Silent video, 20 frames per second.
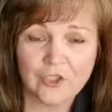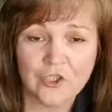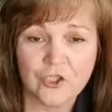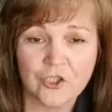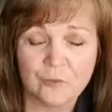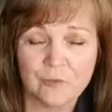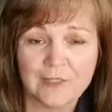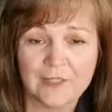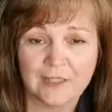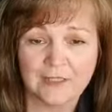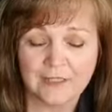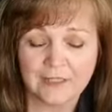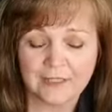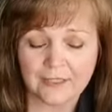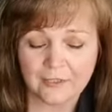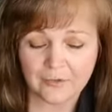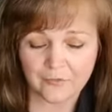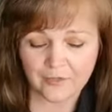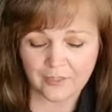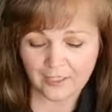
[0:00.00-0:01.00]
She was a
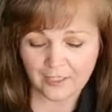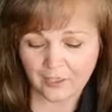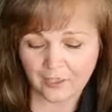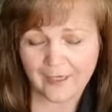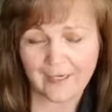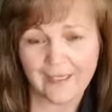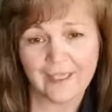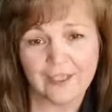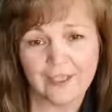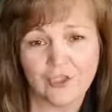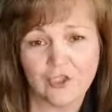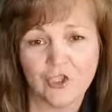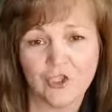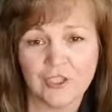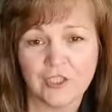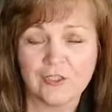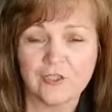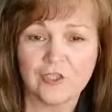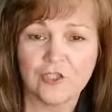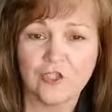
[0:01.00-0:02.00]
leader there, and
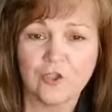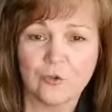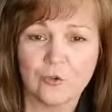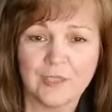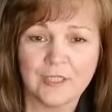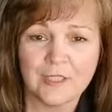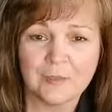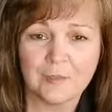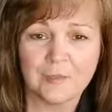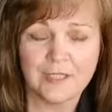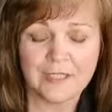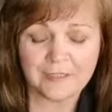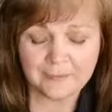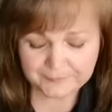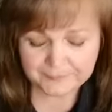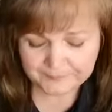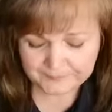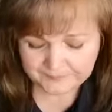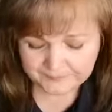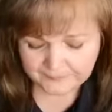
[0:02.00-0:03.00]
she has joined
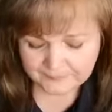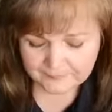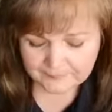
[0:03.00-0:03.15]
me.